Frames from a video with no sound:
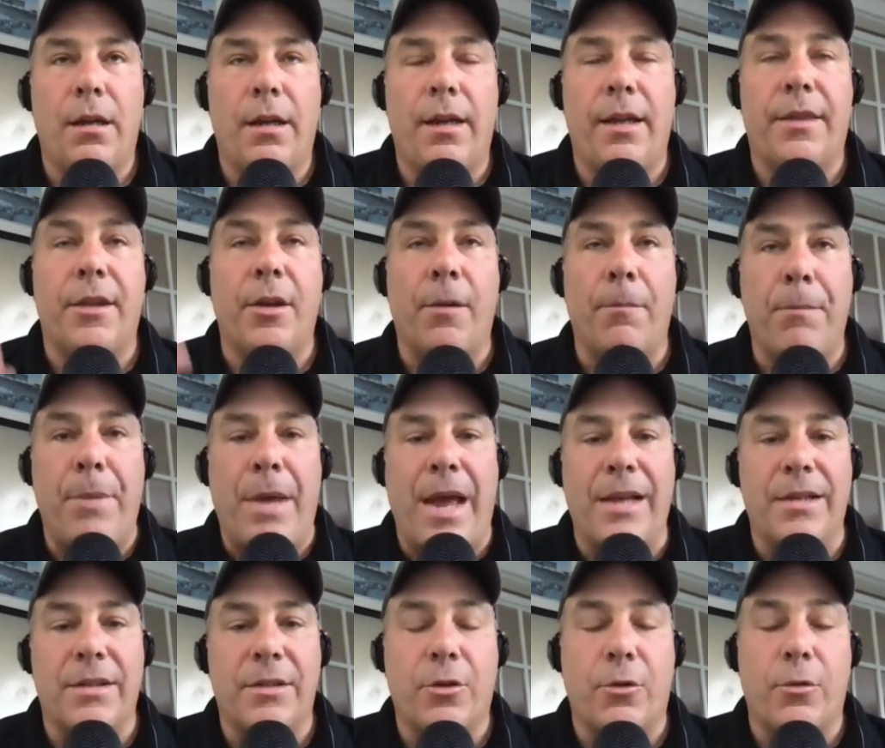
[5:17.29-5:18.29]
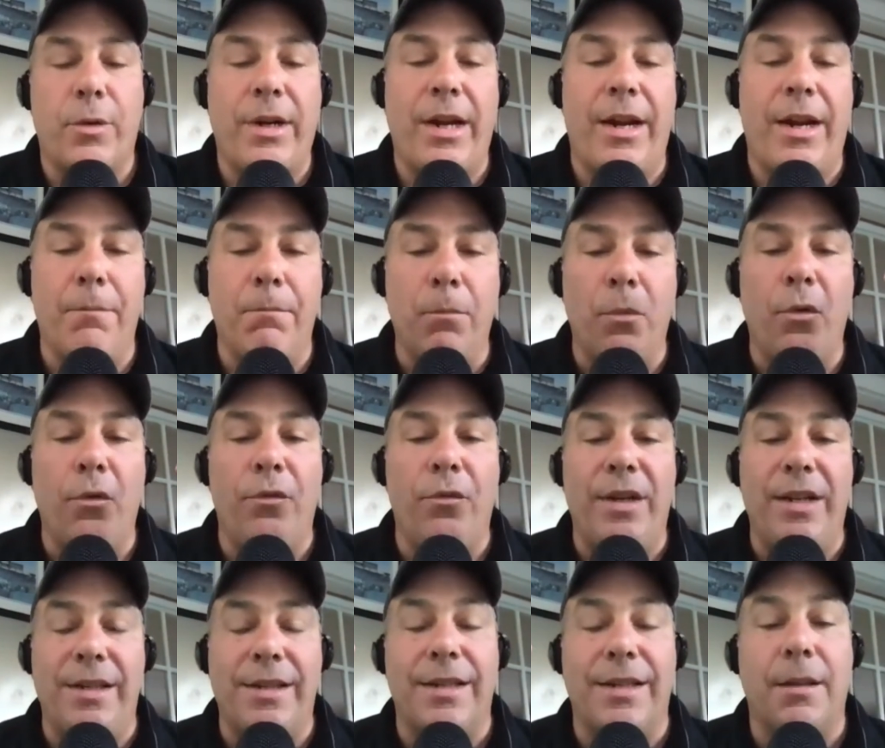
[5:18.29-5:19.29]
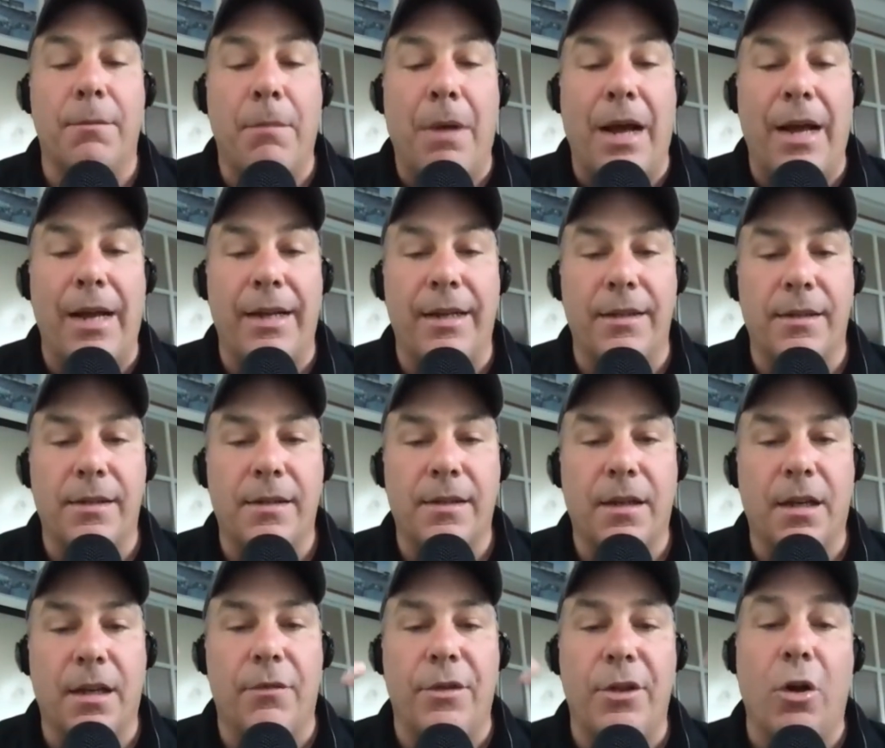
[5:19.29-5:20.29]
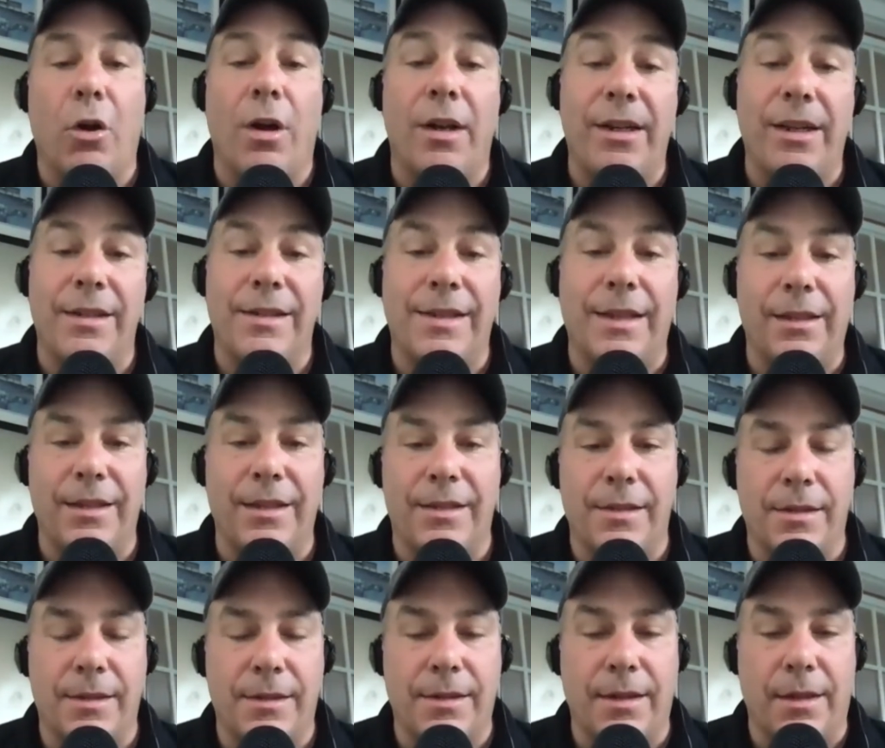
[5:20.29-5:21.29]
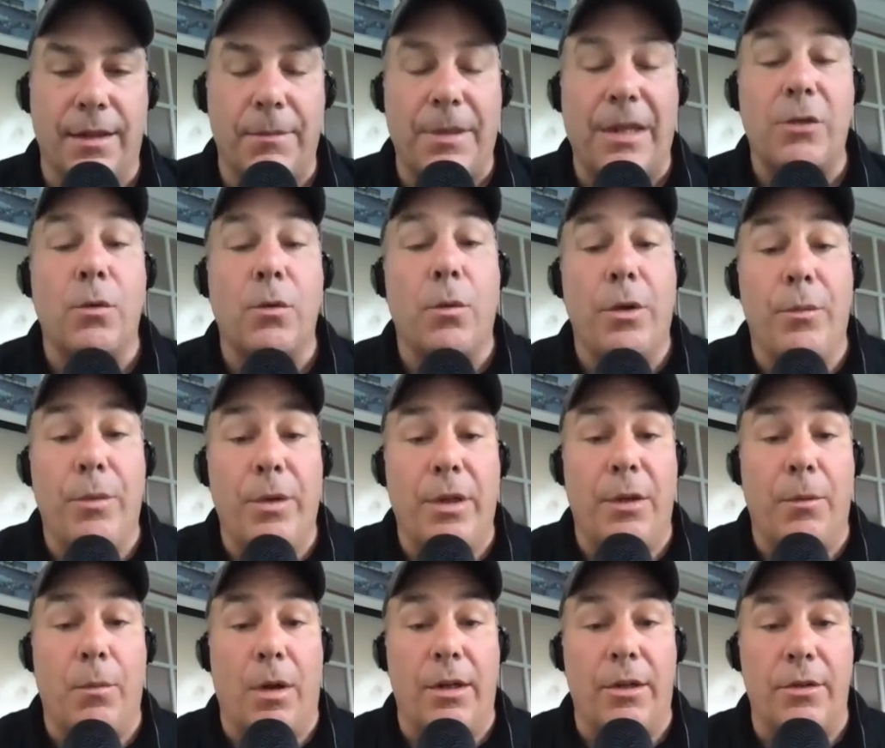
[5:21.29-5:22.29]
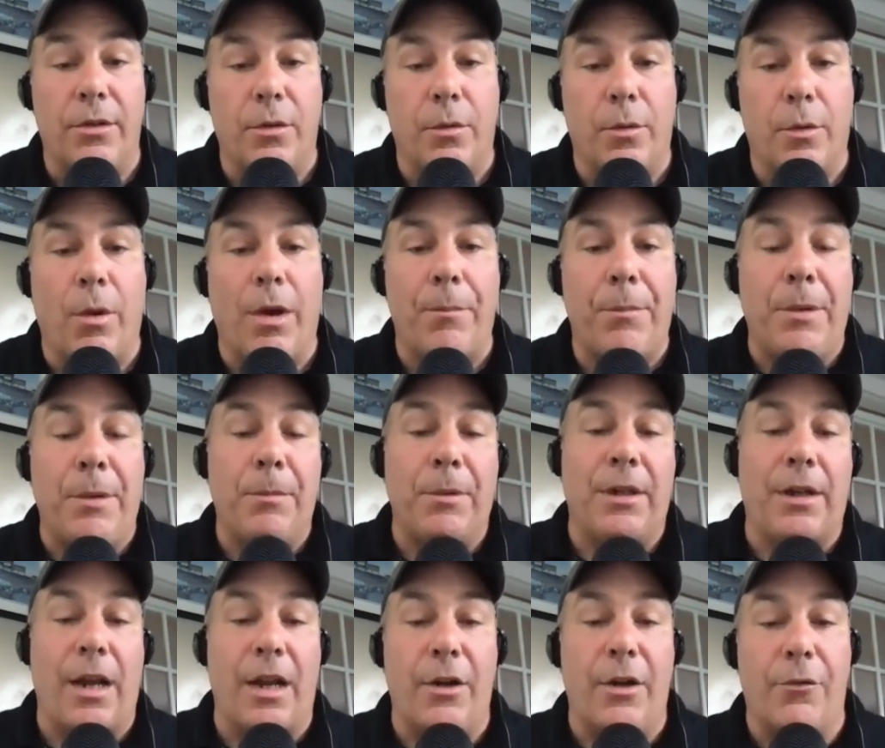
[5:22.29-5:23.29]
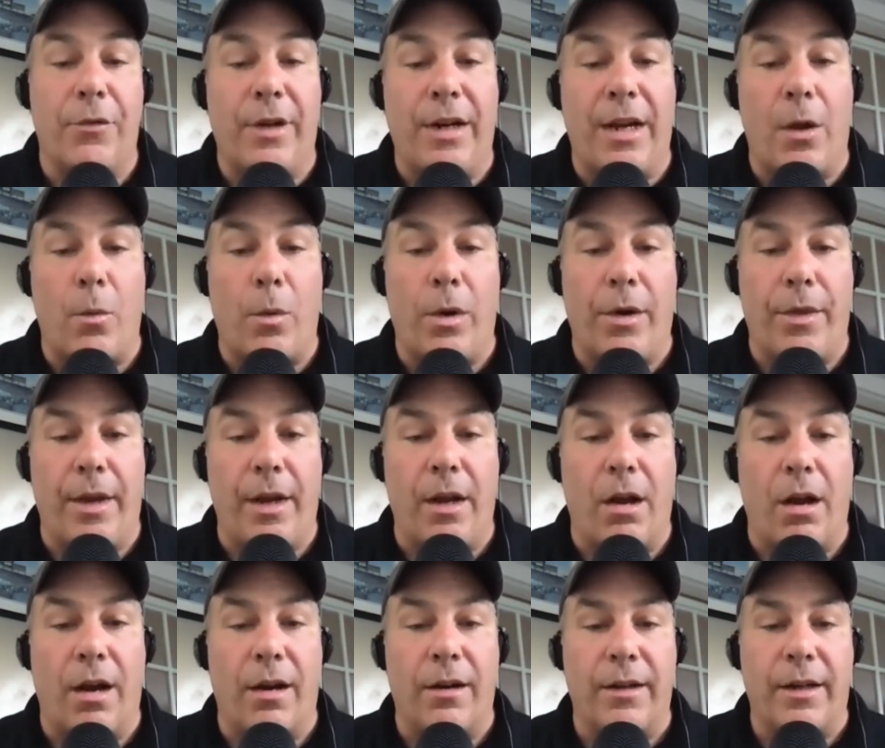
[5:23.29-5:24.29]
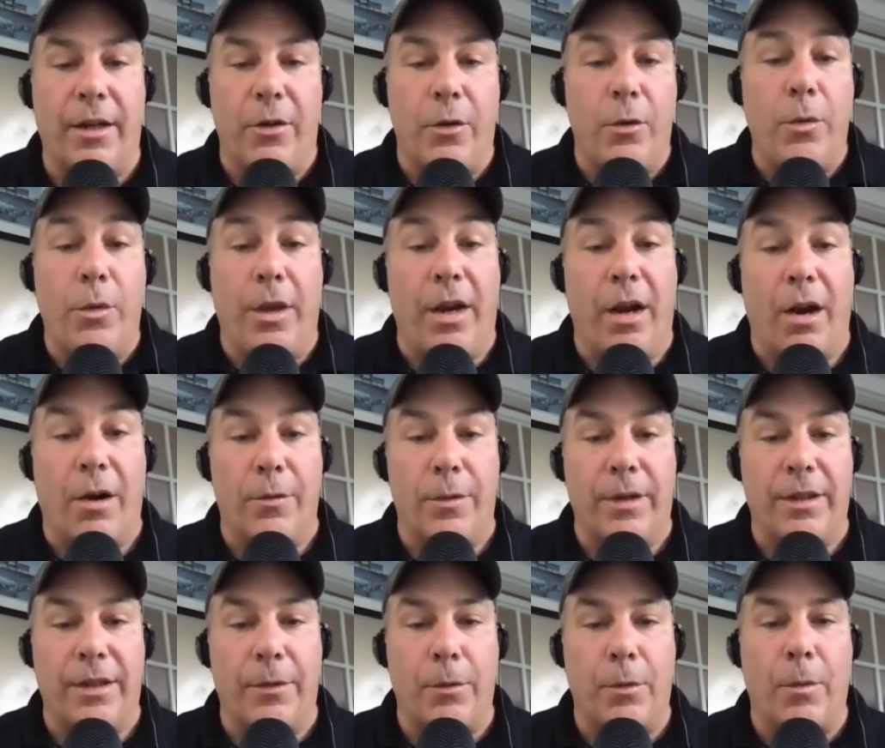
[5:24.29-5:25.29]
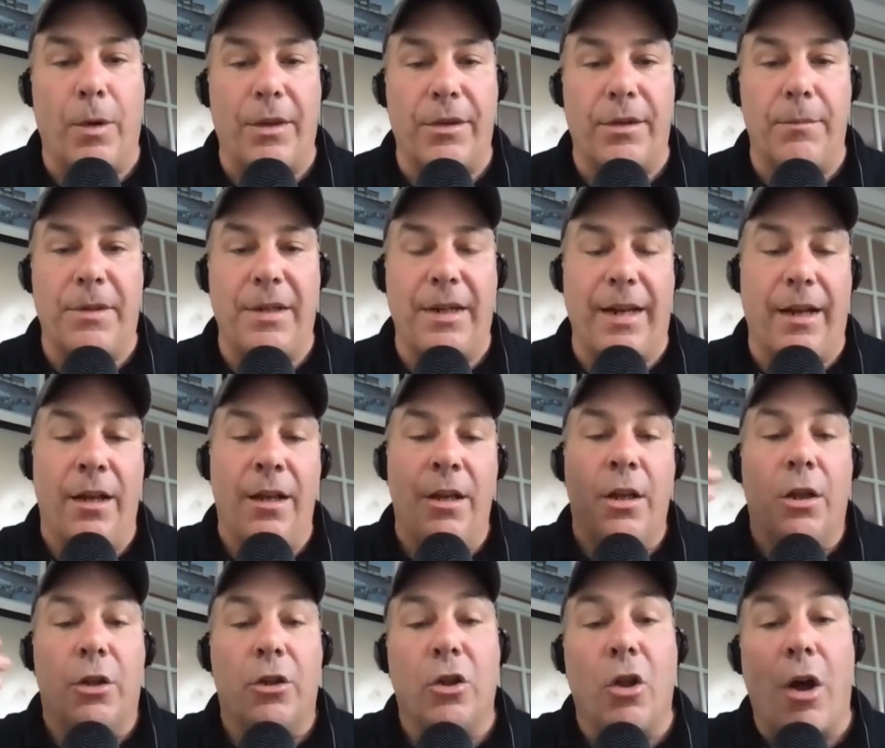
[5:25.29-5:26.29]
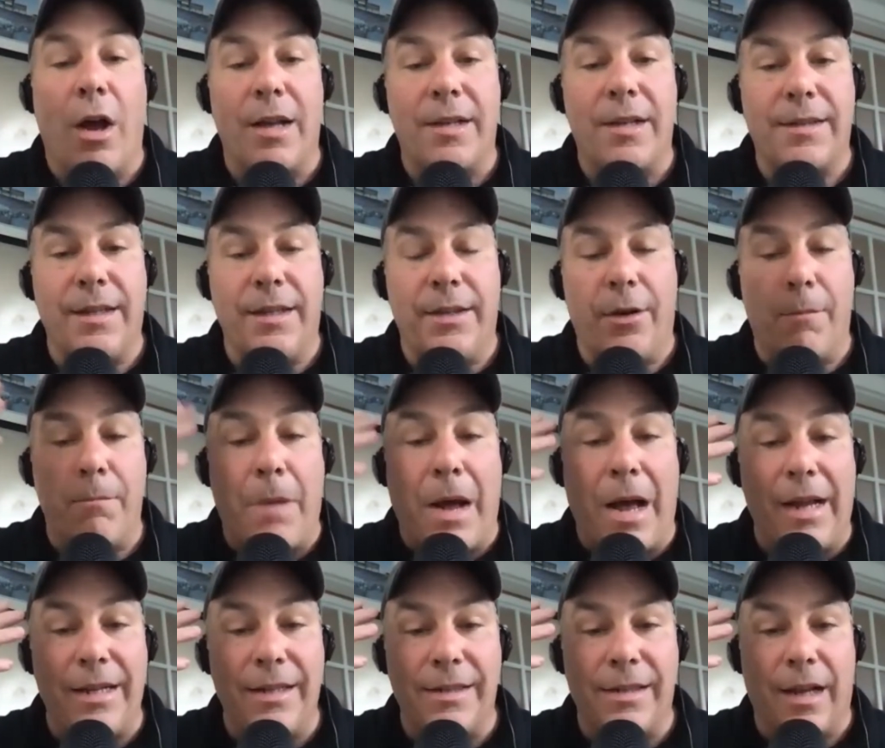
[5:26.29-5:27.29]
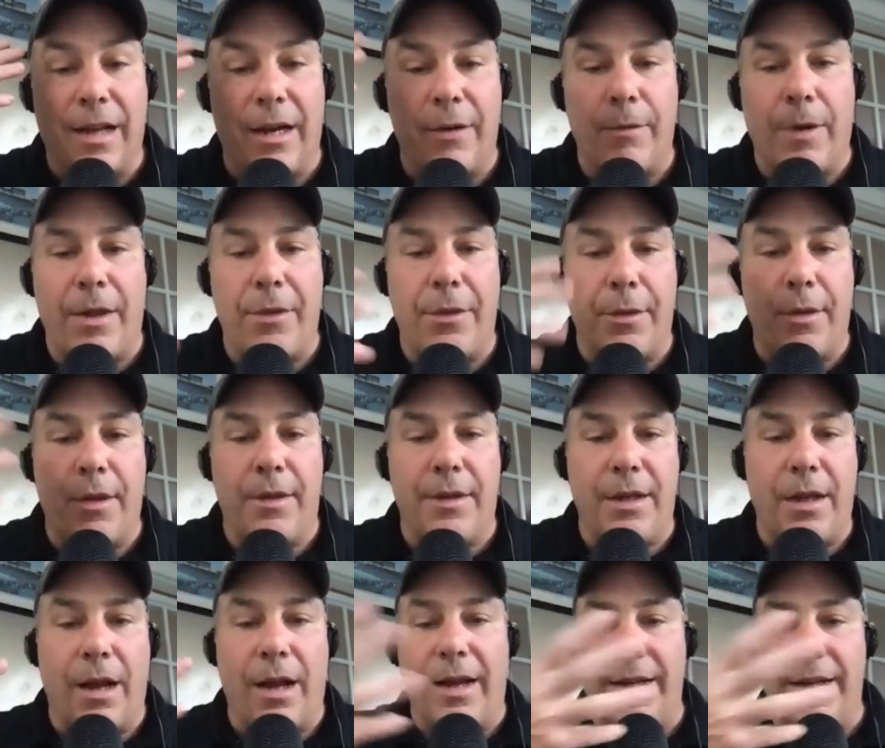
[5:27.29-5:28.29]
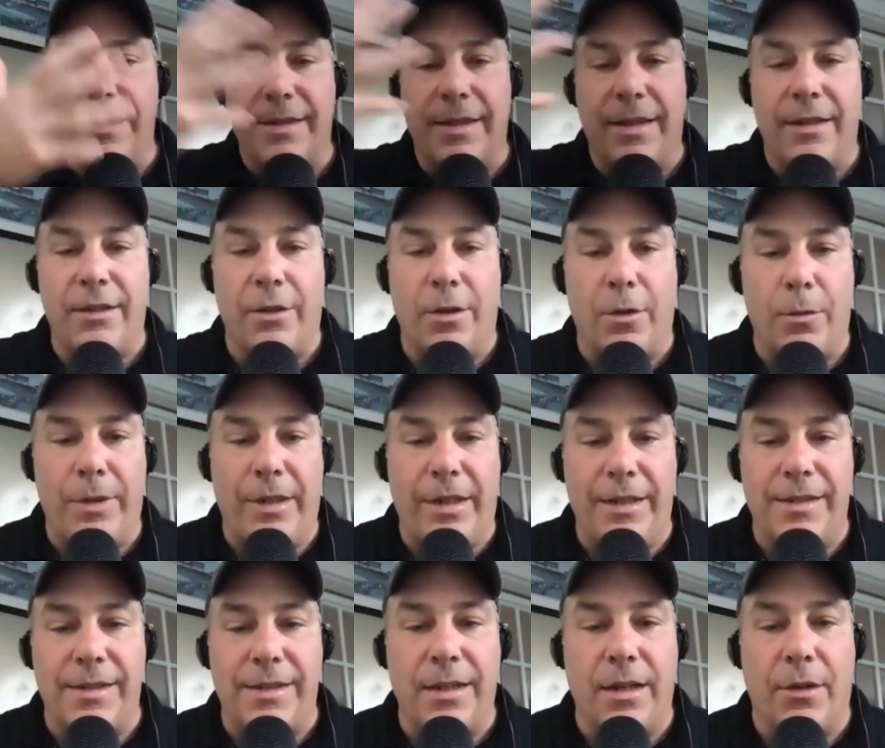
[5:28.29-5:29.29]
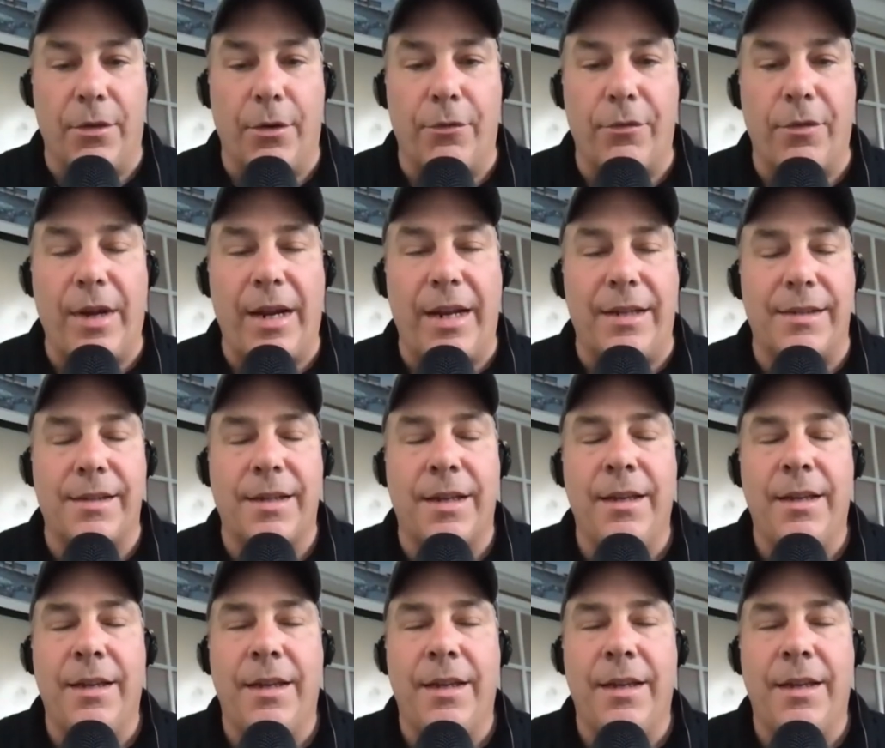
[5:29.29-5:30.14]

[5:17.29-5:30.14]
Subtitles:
at their best create movies in the minds of the audience that listens to them. That's what we really want to do. We want people to kind of forget where they are and who they are really. We want them to get lost in their mind's eye rather than the eyes that, we can see on their face.